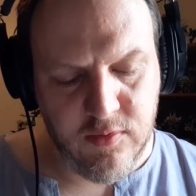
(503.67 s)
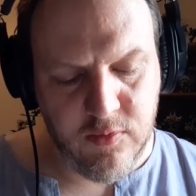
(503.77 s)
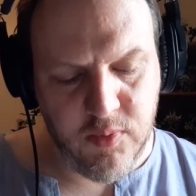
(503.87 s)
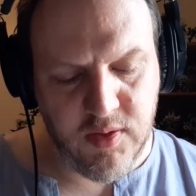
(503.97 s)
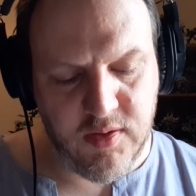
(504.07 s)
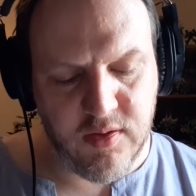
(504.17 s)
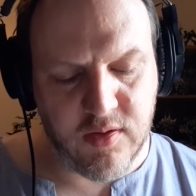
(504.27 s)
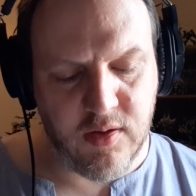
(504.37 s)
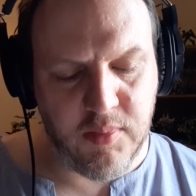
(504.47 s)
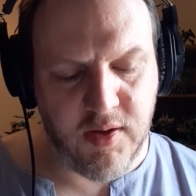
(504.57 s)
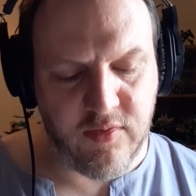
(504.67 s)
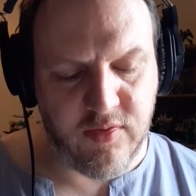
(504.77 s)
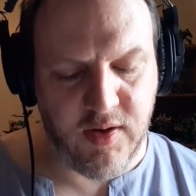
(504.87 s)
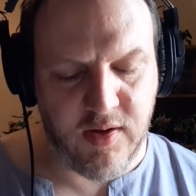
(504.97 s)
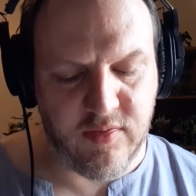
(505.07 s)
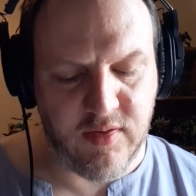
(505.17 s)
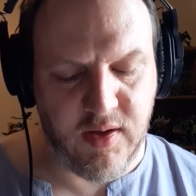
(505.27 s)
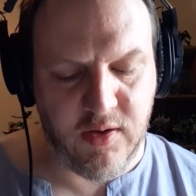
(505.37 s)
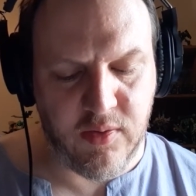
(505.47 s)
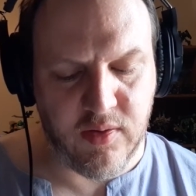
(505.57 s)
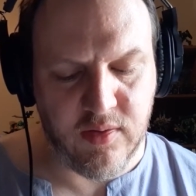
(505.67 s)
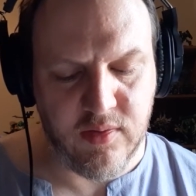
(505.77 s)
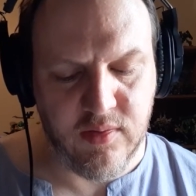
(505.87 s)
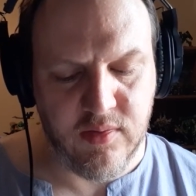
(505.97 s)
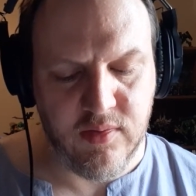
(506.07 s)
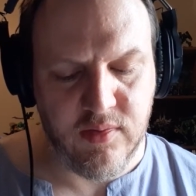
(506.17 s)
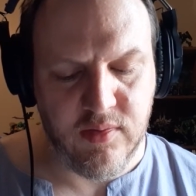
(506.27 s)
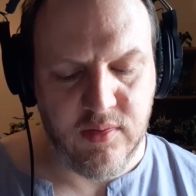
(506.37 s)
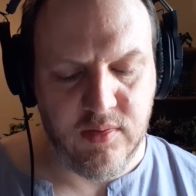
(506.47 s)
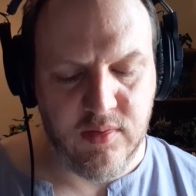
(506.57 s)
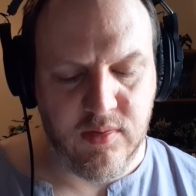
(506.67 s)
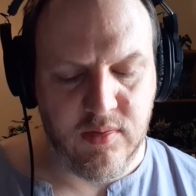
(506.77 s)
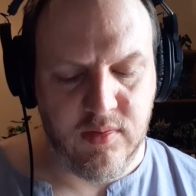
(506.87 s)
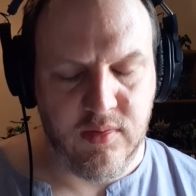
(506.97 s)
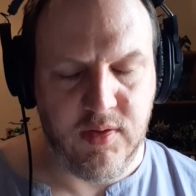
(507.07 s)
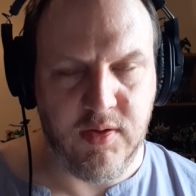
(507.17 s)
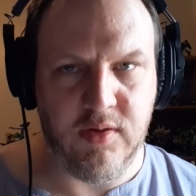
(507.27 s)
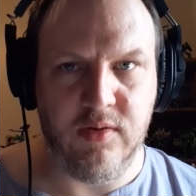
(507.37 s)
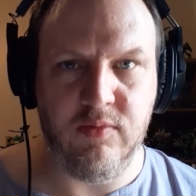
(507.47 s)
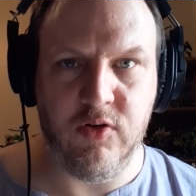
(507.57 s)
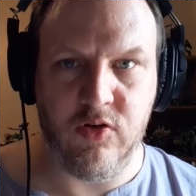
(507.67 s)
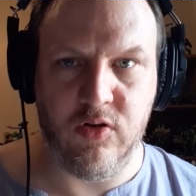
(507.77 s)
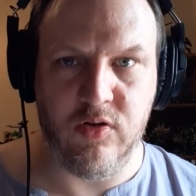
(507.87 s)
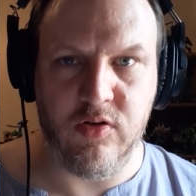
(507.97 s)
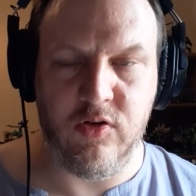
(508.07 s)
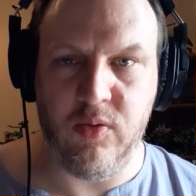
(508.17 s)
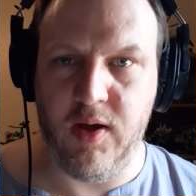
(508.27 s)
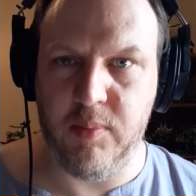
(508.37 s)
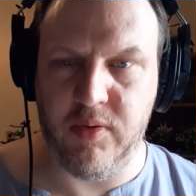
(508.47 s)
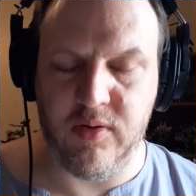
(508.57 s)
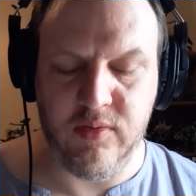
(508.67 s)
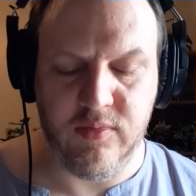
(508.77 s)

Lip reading: When it didn't come out for half an hour, he returned to Apple.